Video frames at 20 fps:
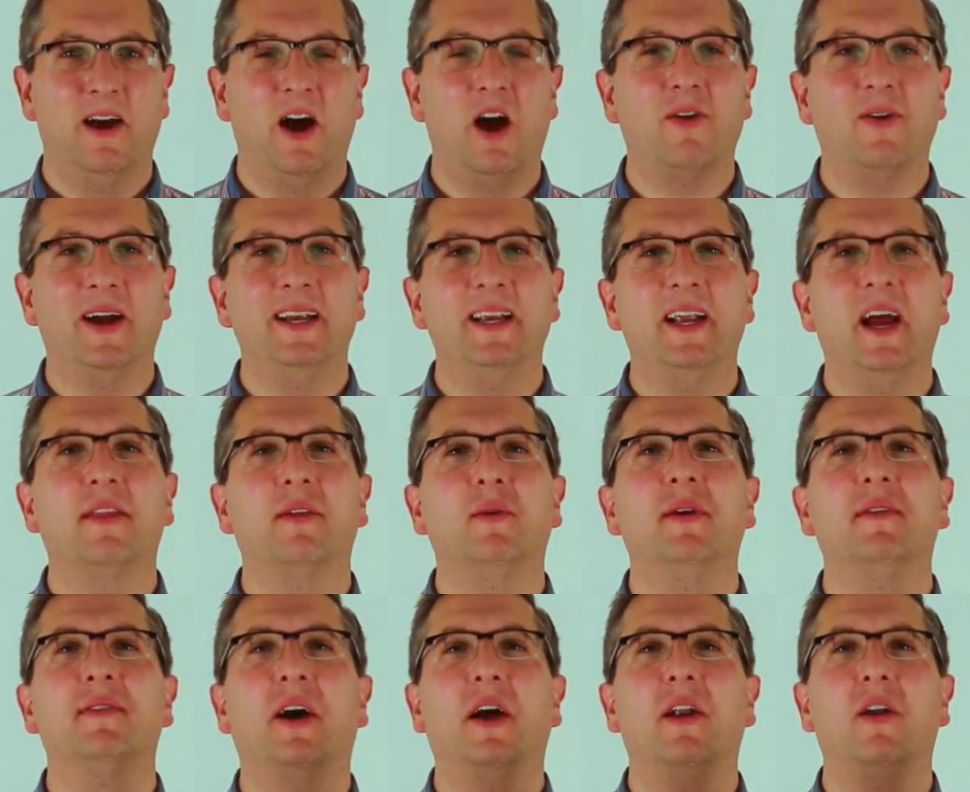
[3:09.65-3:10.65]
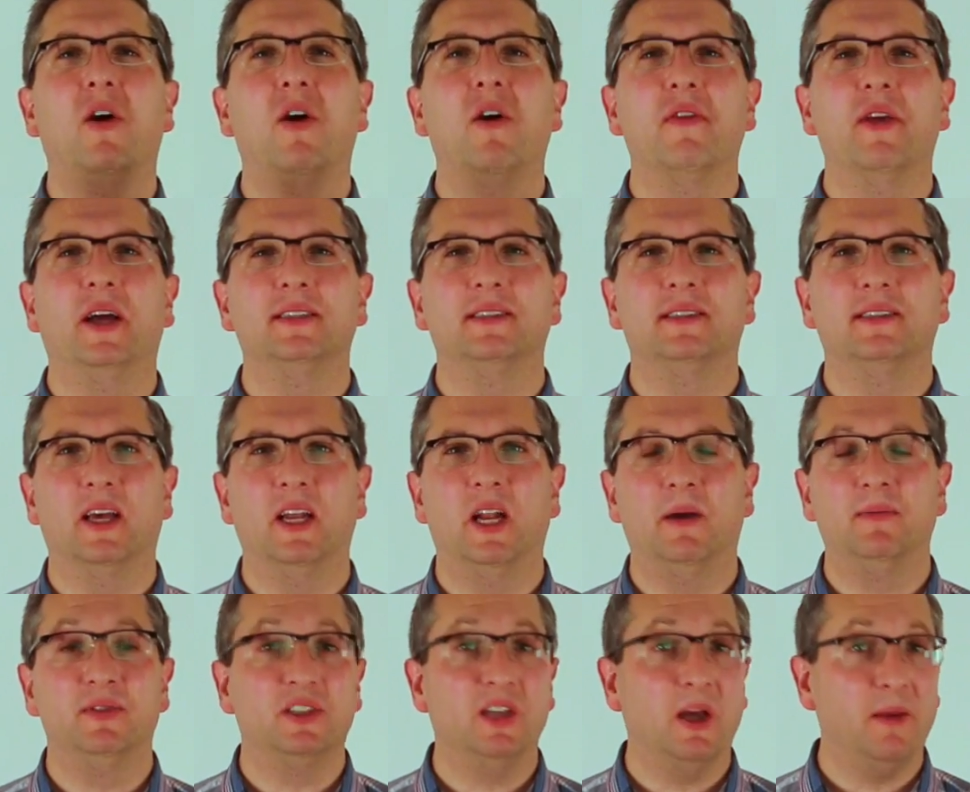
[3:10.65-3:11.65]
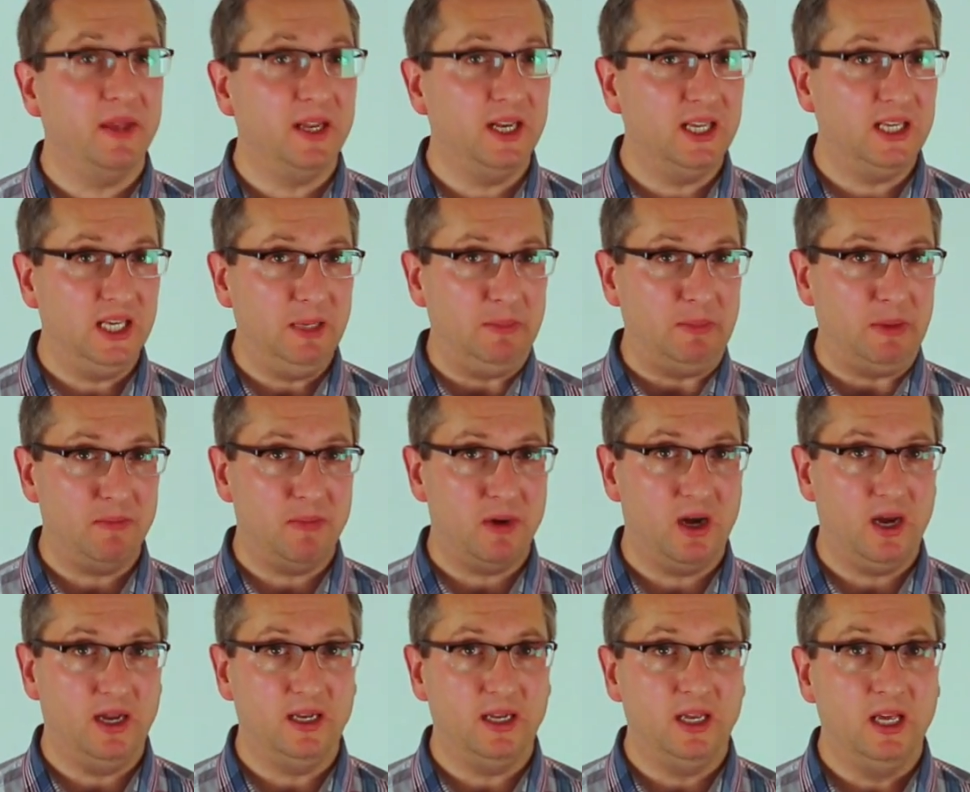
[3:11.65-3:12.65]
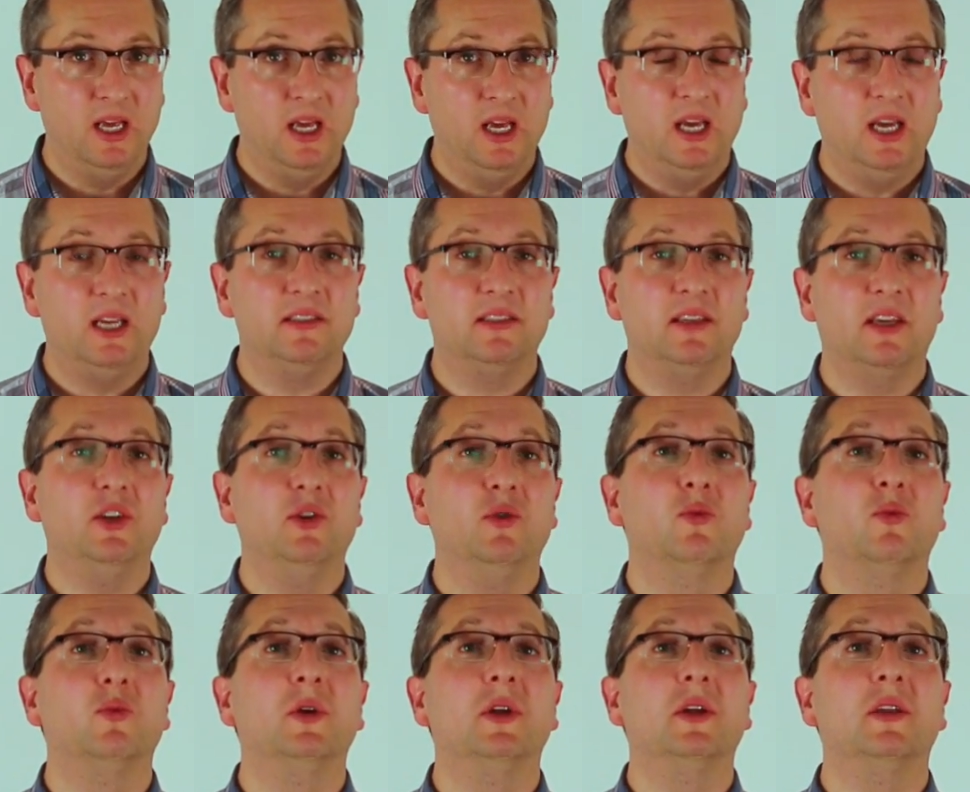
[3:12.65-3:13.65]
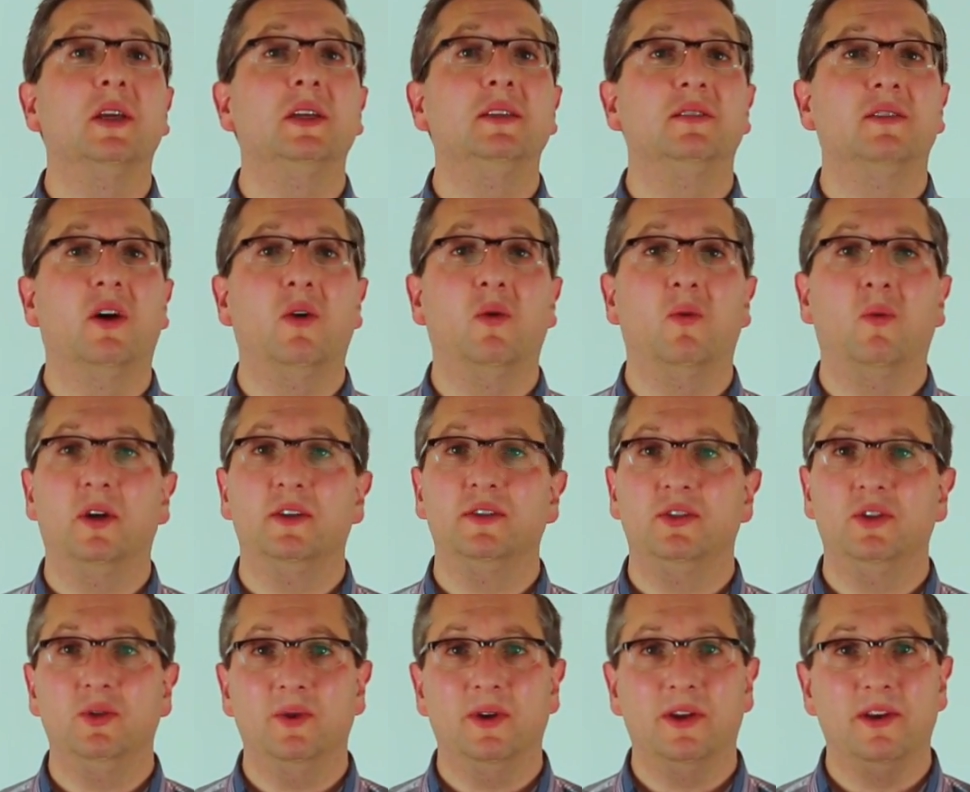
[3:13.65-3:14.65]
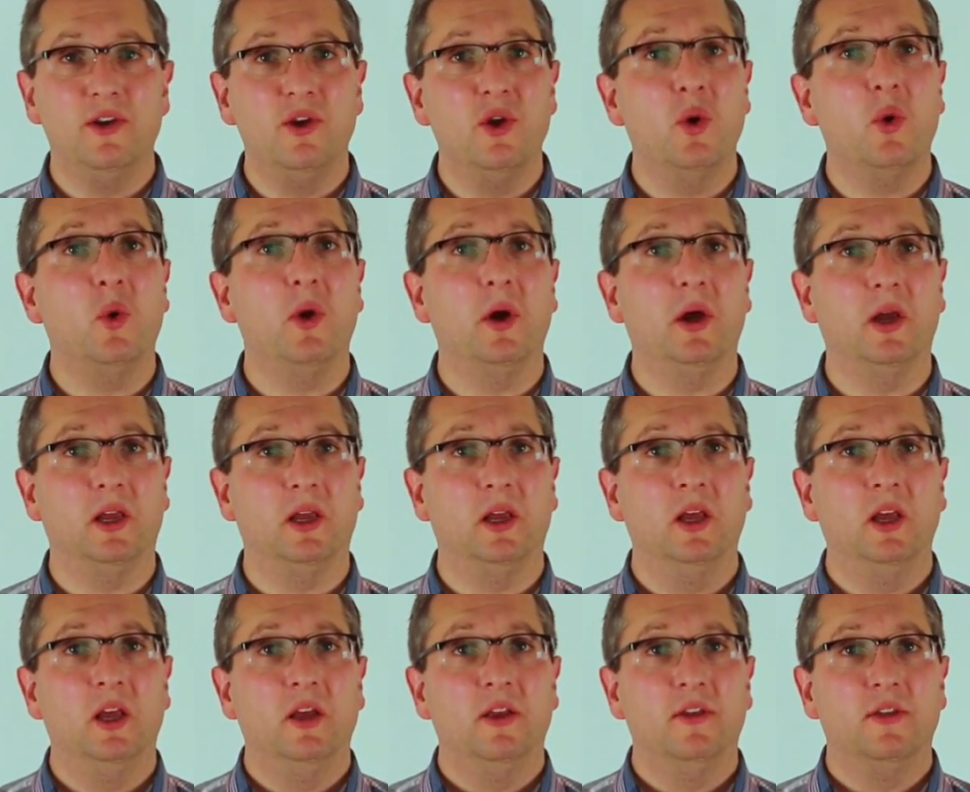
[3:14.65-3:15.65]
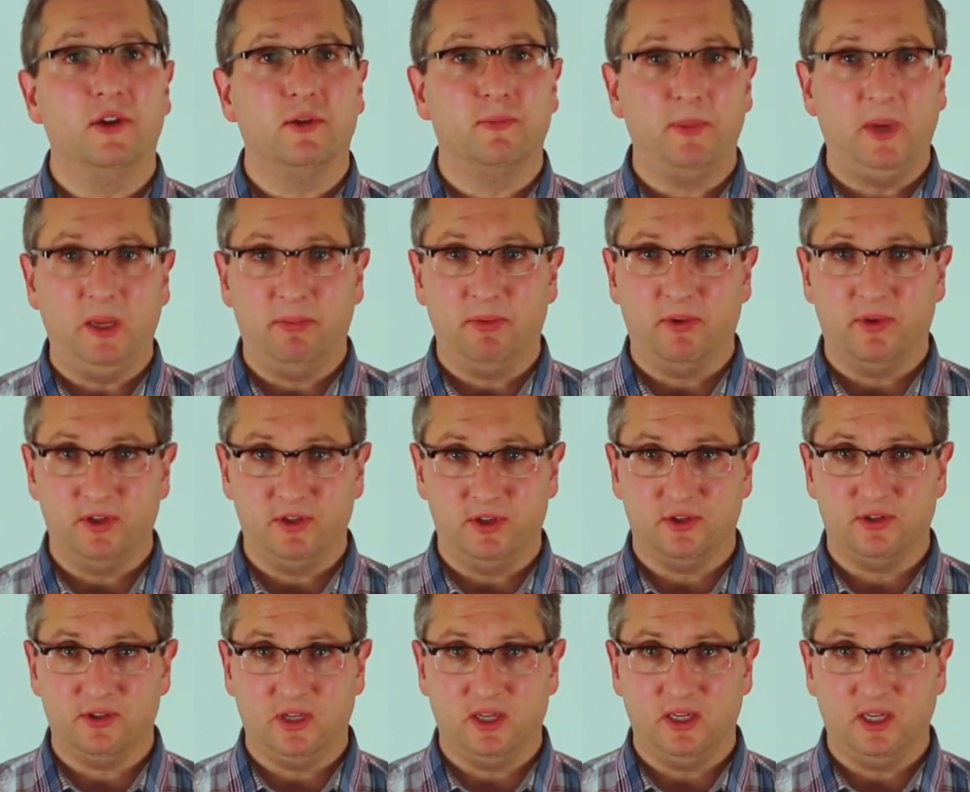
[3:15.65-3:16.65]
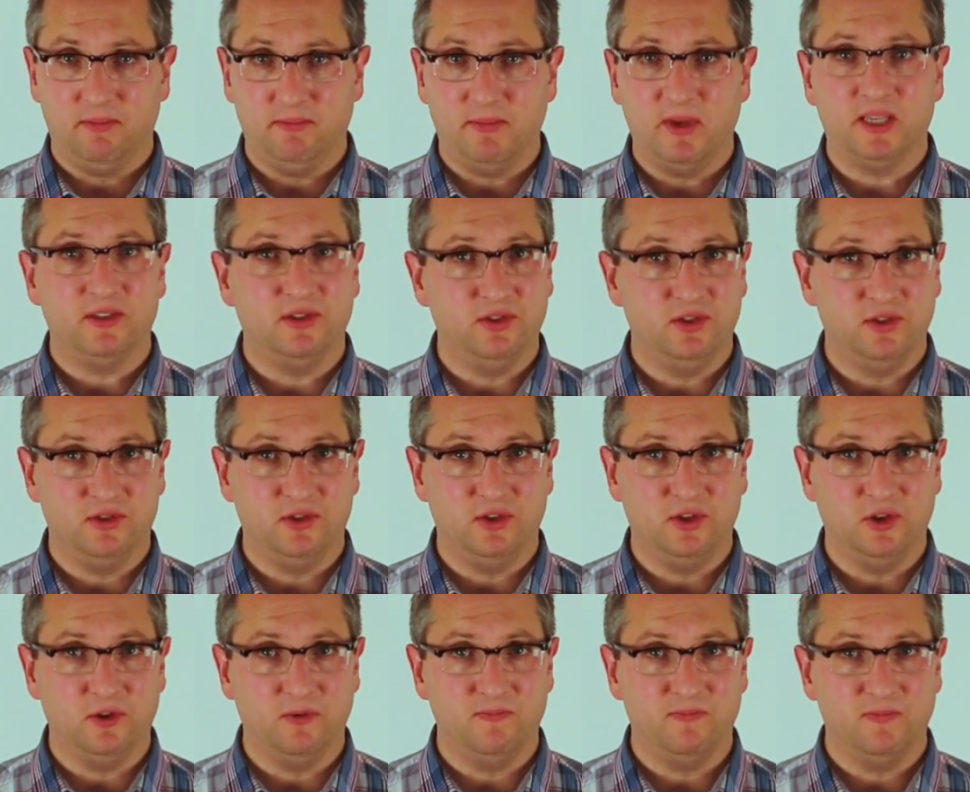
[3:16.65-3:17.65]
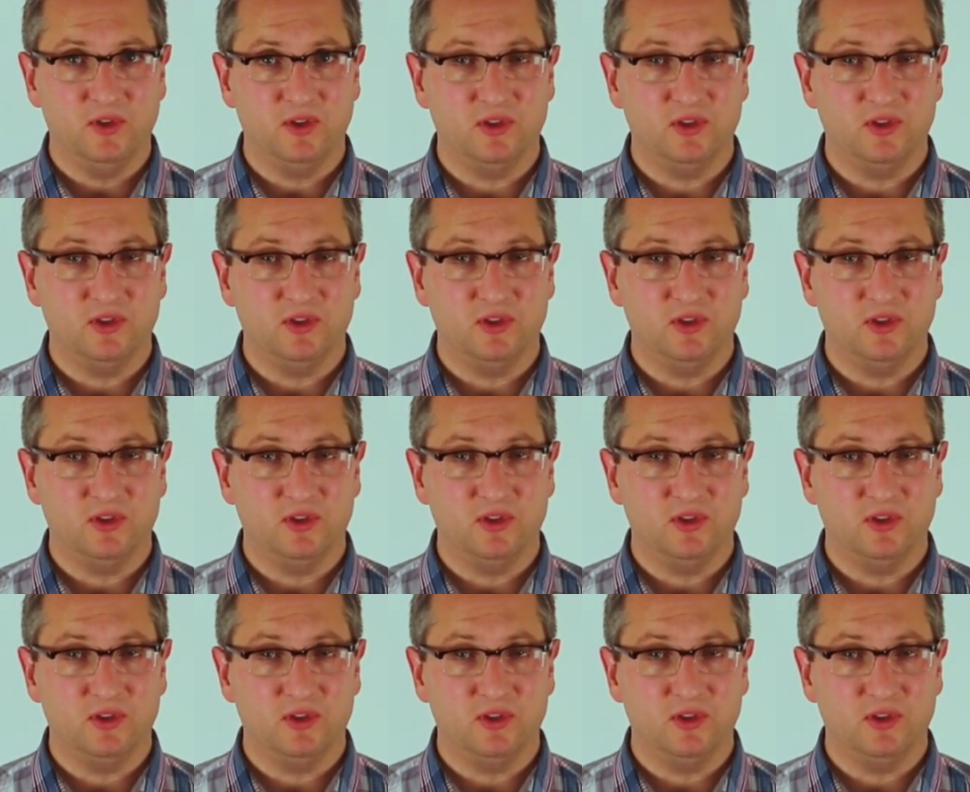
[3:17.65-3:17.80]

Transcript: All right, now that we've got all that set up, something to keep in mind is that you really don't want to annoy the people that you're sending messages to.